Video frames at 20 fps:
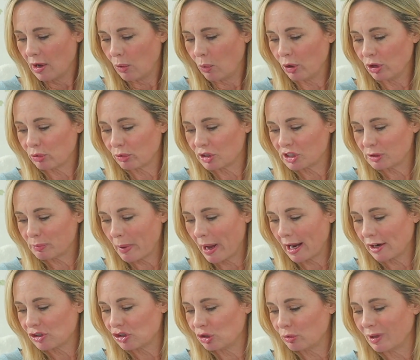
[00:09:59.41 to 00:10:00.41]
with
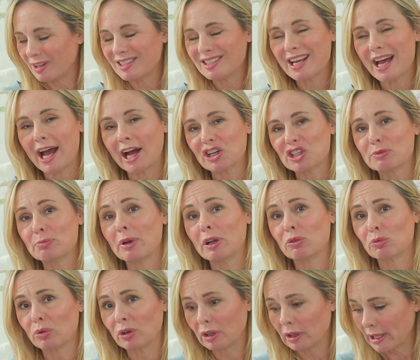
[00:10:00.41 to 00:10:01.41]
respect to
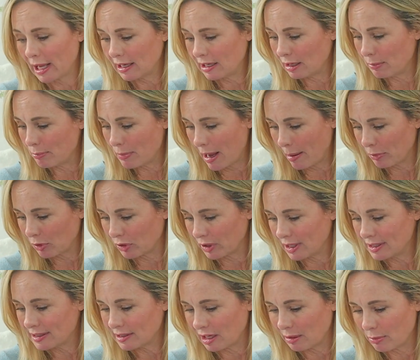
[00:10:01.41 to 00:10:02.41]
attachment-related memories and